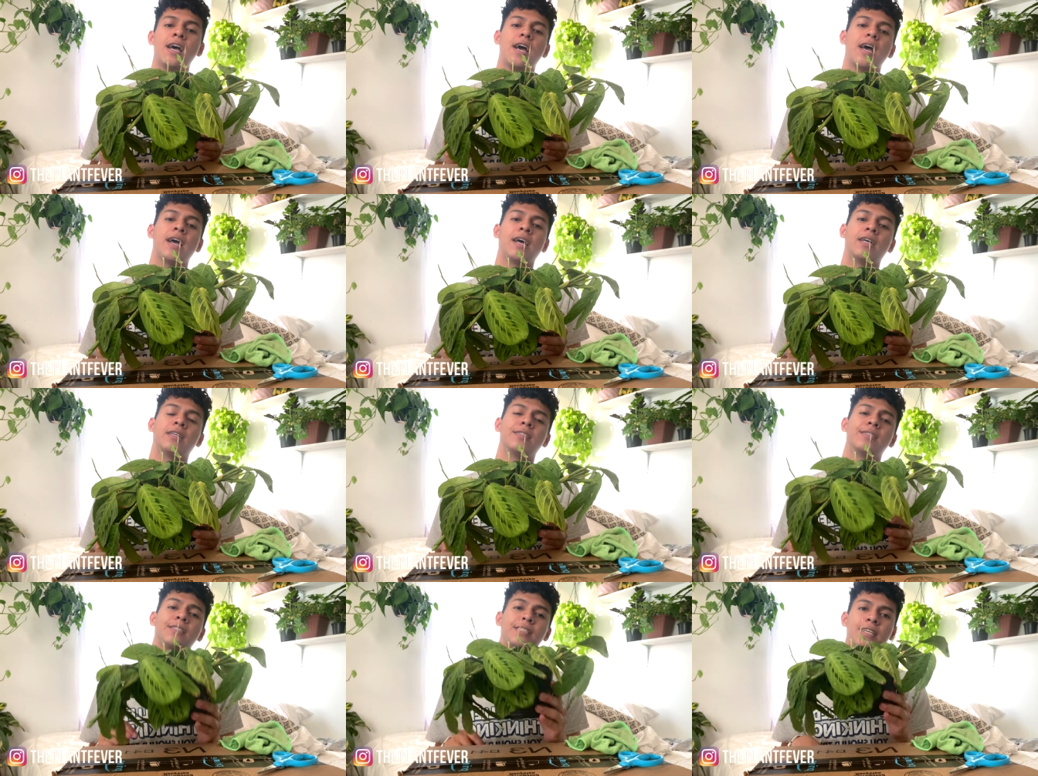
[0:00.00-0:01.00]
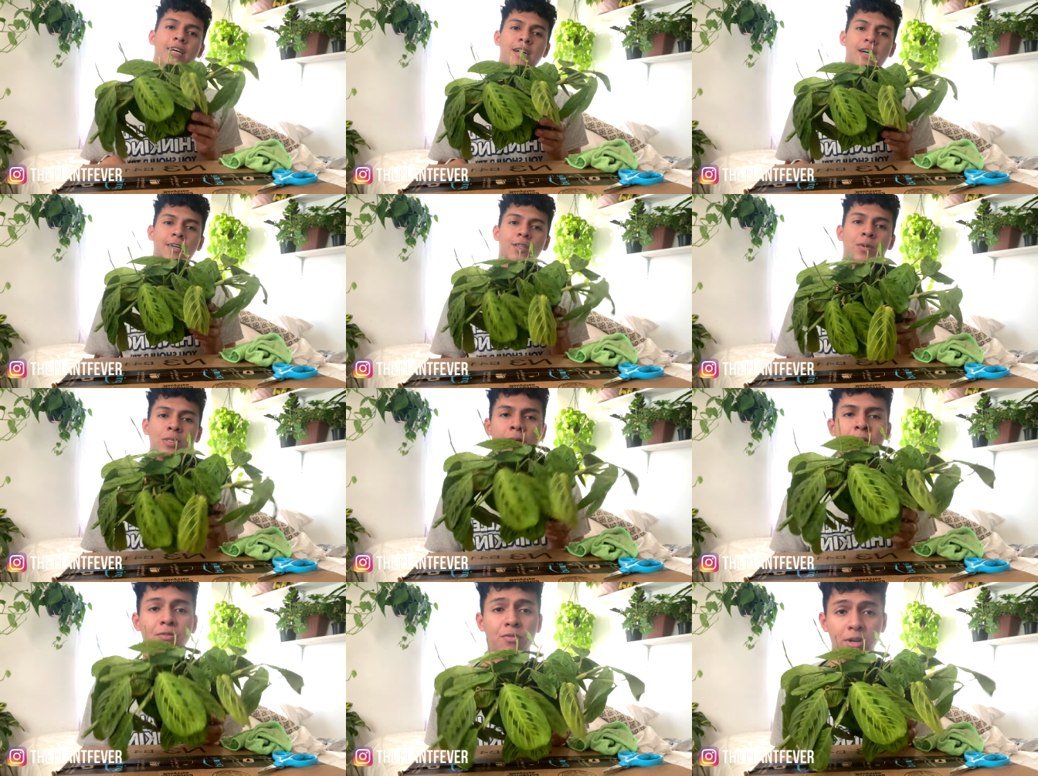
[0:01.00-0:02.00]
And yeah, the reason I'm
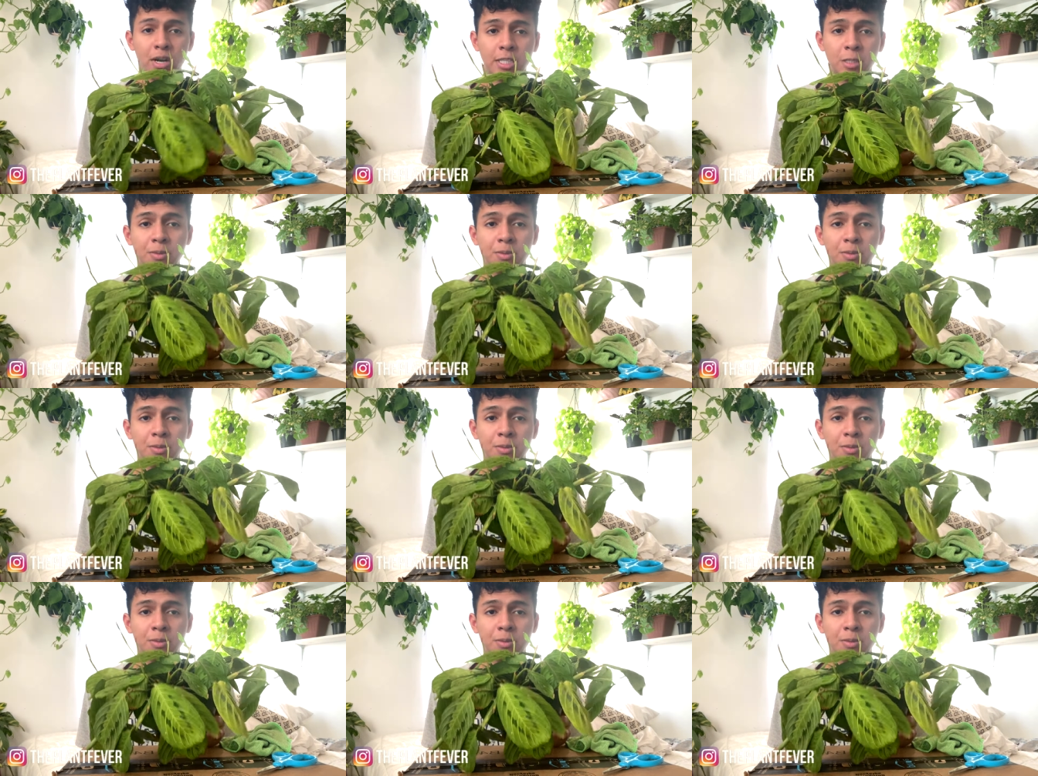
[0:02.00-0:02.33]
gonna fertilize is